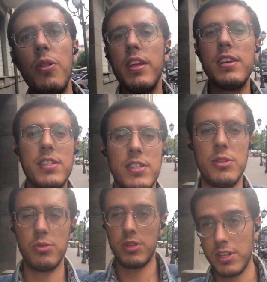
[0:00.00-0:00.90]
this
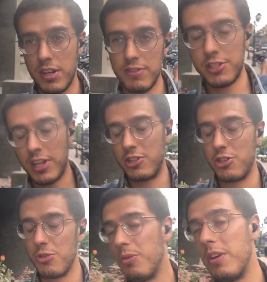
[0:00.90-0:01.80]
is another
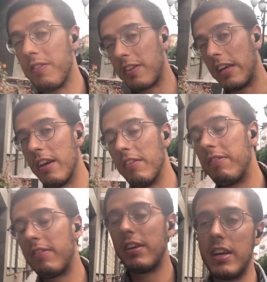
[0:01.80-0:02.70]
statue of Kiev.
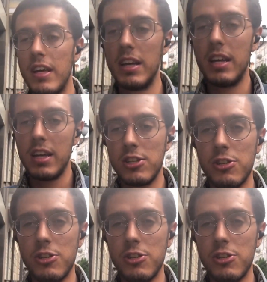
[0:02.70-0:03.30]
So